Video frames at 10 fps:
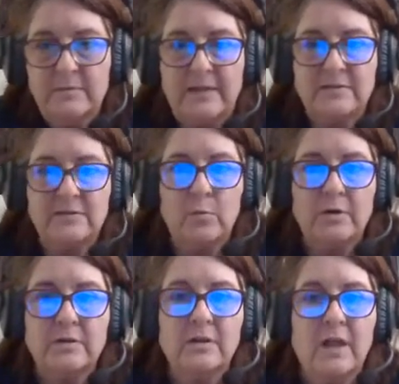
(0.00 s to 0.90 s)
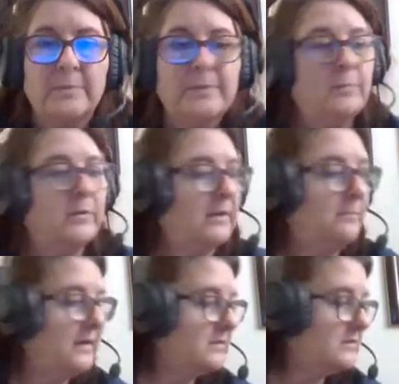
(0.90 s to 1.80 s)
That's a word that a lot of people
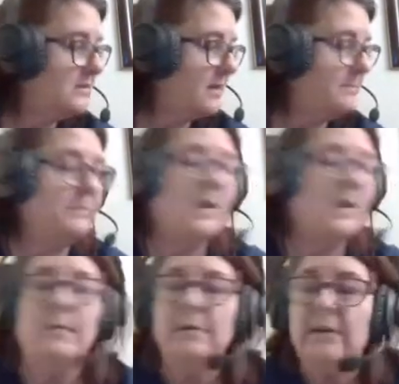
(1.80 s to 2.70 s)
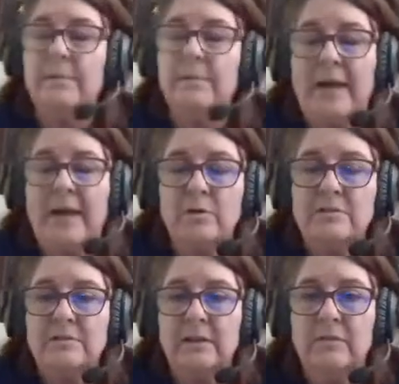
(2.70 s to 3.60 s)
get mixed up and get
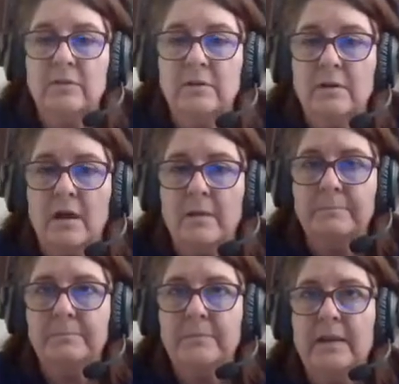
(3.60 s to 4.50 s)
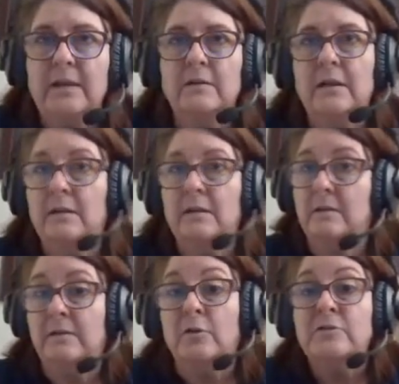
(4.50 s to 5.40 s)
backwards, even in
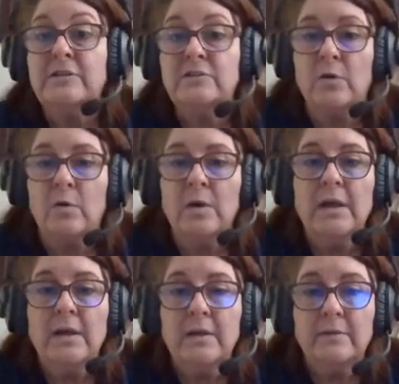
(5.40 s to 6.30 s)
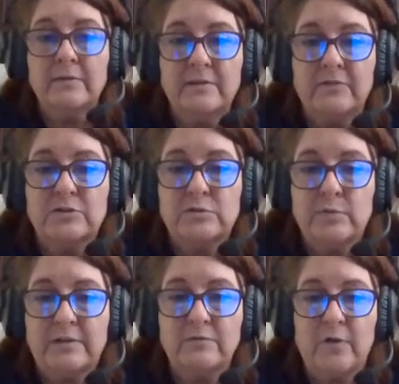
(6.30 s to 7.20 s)
like nursing school. The difference between
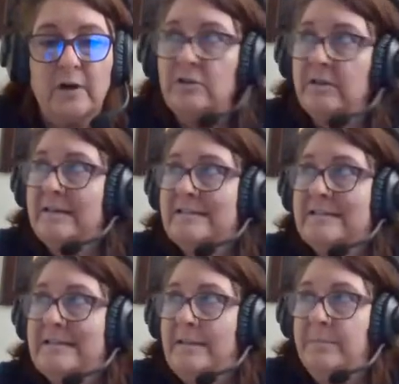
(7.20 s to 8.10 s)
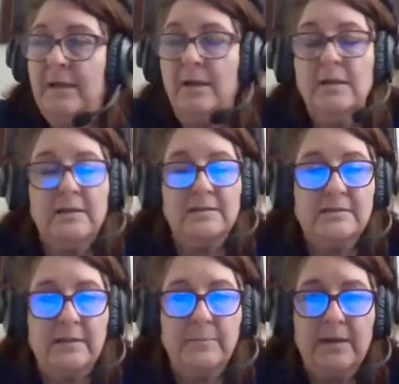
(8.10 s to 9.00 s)
infarction and ischemia.
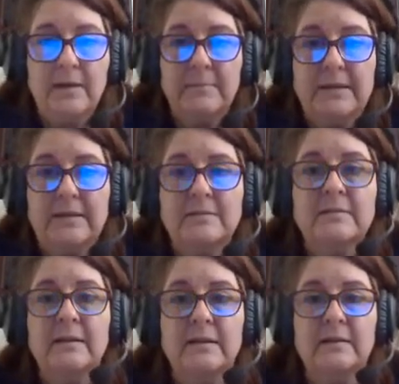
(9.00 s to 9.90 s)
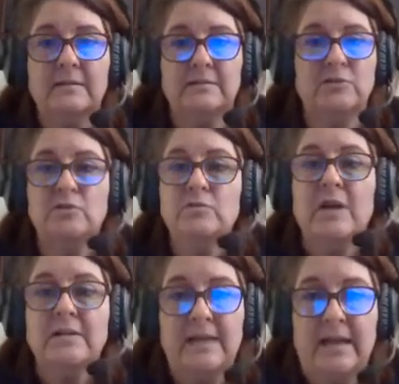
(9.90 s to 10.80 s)
Ischemia means the tissue's
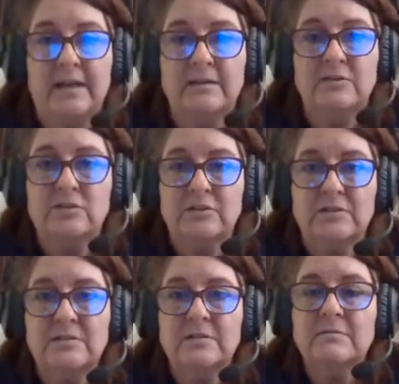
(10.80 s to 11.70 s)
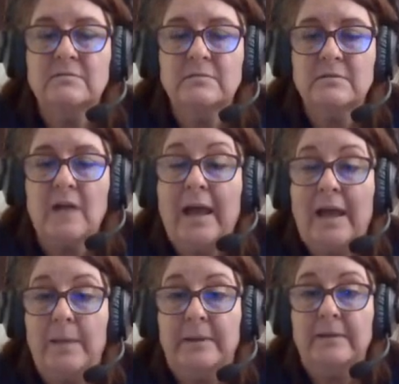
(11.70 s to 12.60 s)
not dead; it's just not
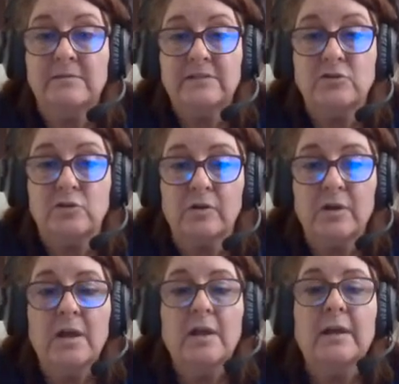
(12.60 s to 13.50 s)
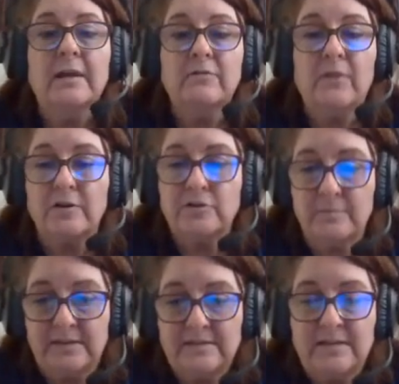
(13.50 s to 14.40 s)
happy. It's injured.
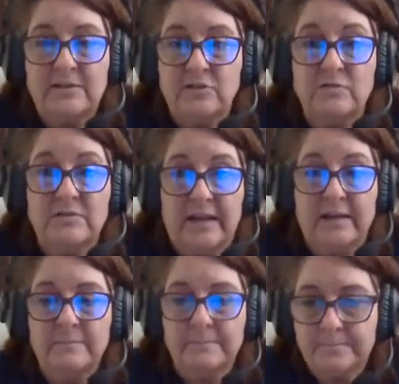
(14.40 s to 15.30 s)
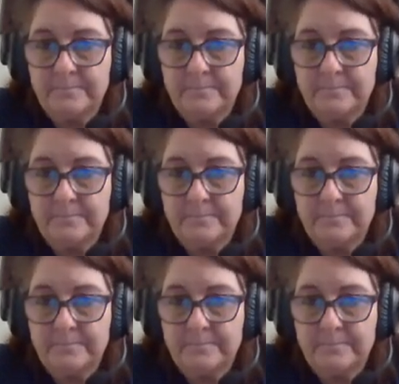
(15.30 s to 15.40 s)
Infarction means that tissue's dead.